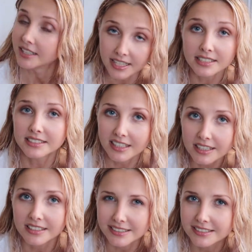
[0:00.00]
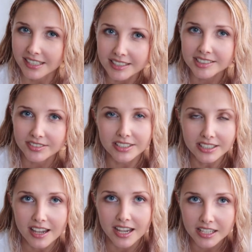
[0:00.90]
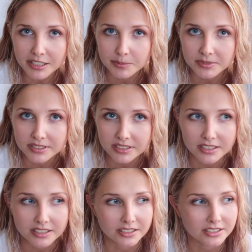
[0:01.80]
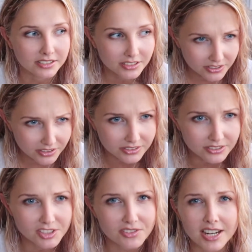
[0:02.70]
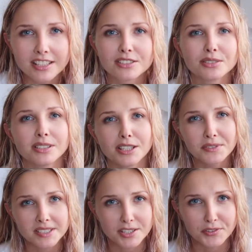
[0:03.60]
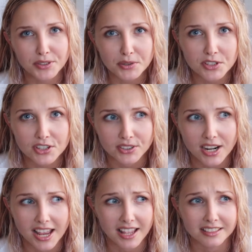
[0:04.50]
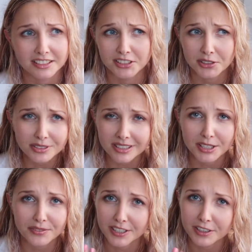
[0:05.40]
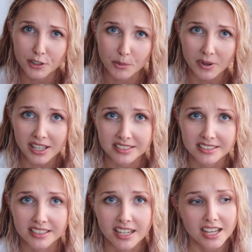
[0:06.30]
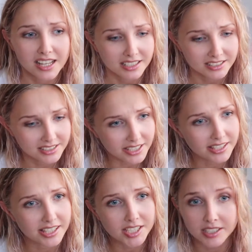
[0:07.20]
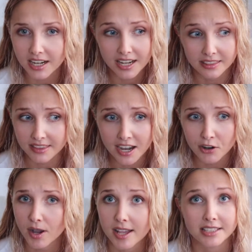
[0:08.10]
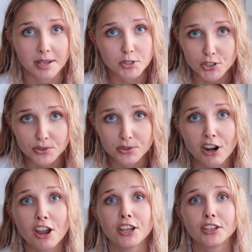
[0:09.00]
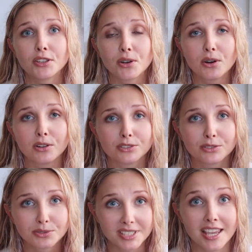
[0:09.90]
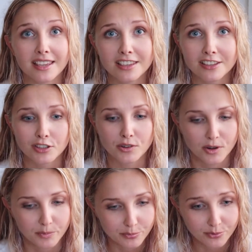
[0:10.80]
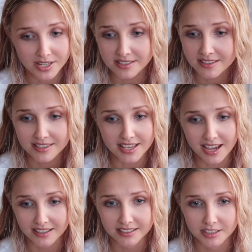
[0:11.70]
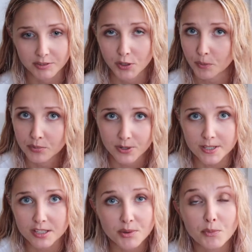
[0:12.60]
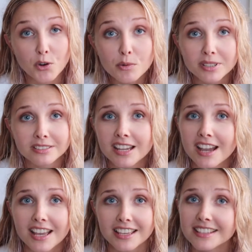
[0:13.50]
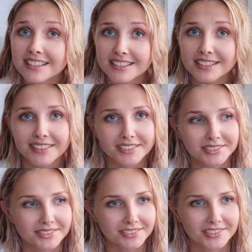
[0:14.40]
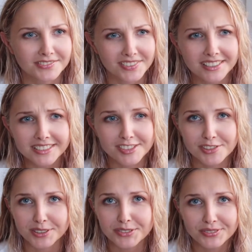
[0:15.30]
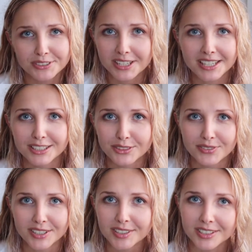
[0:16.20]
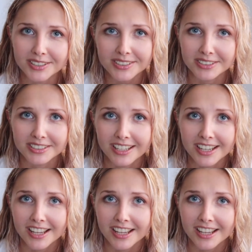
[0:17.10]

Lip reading: Yes, guys, that really helps. Don't try to live in the future and don't live in your past. Stay here and now, and I'm sure your today, your present second, your present moment is very joyful and very good.